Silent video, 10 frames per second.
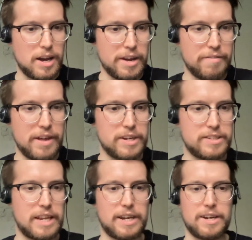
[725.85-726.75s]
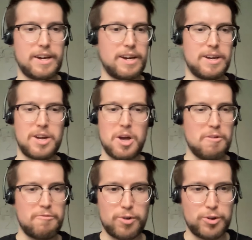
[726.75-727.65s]
If there is like a
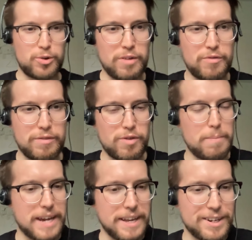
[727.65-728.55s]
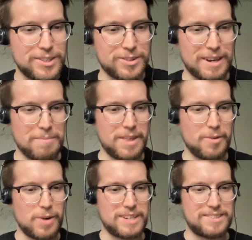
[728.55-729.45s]
photography for beginners or
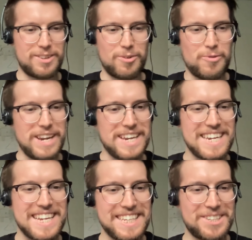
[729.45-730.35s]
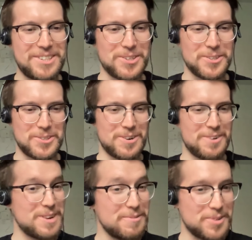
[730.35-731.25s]
something where it's no really need to do
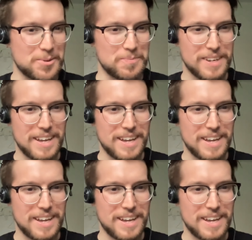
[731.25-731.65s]
a review.